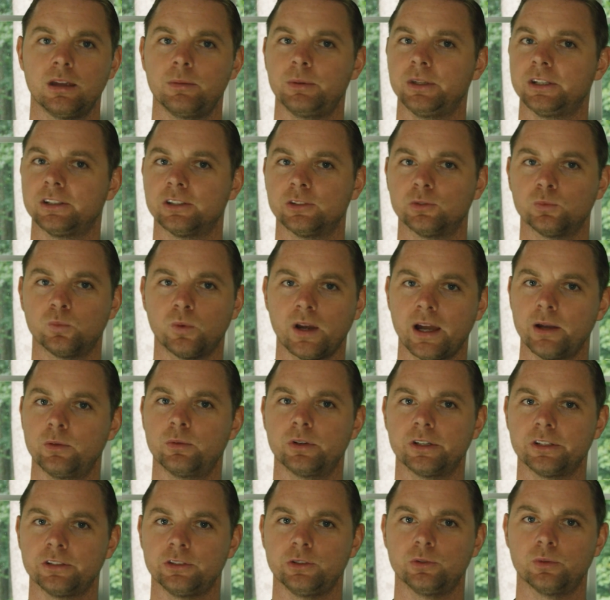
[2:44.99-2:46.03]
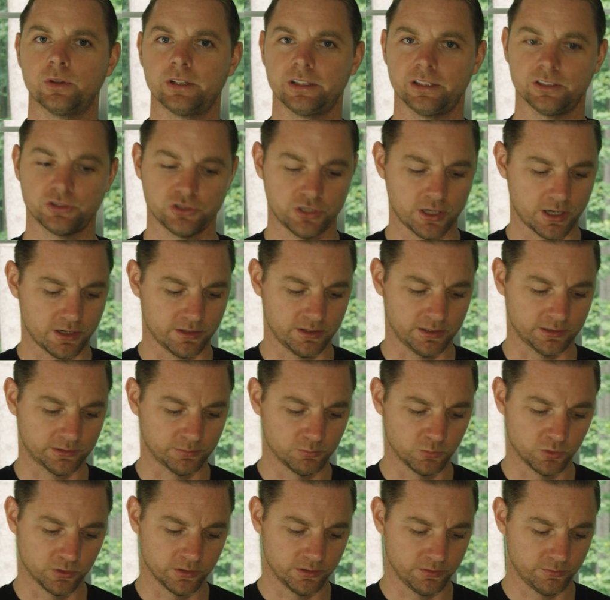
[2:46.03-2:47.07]
because why wouldn't you want to share this
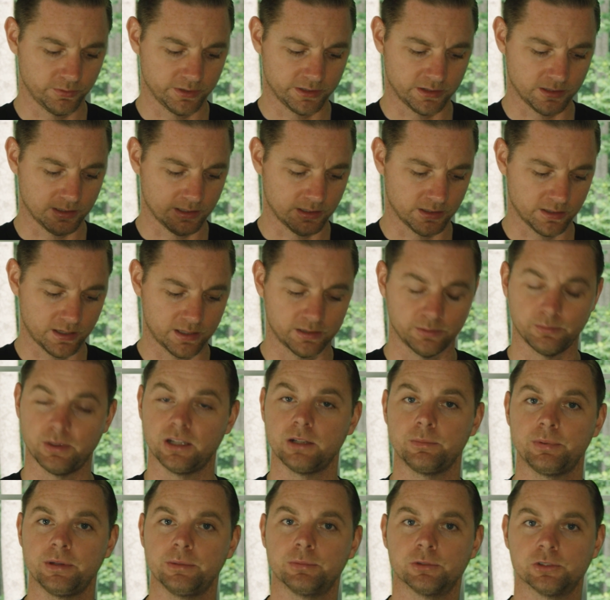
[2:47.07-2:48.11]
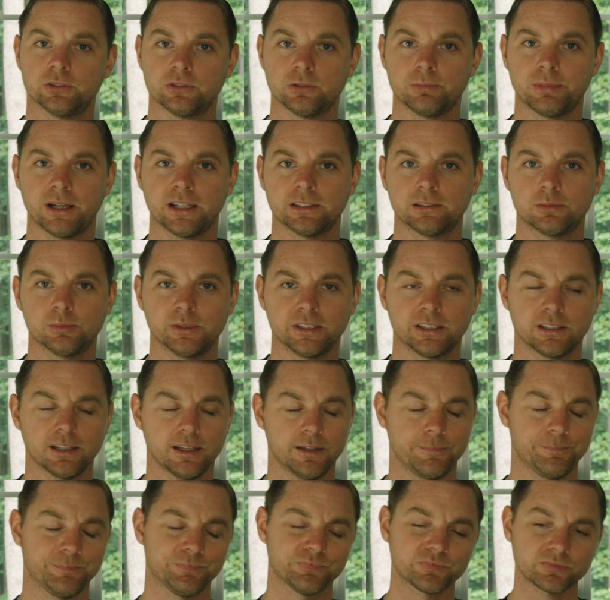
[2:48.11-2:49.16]
more with as many people as you possibly
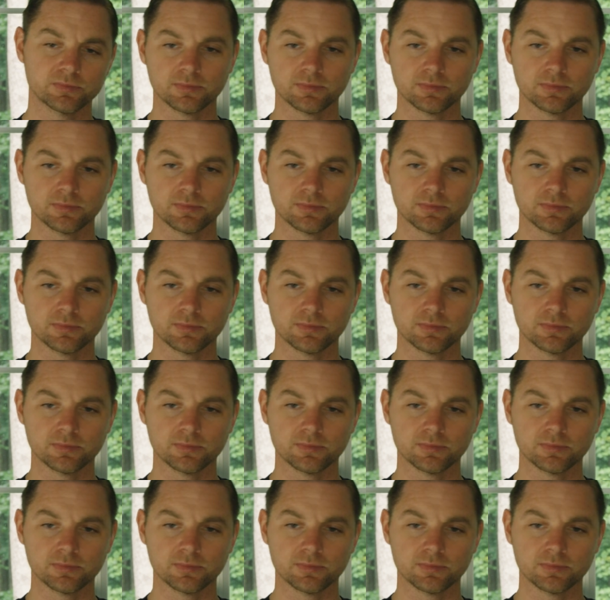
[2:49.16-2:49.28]
can?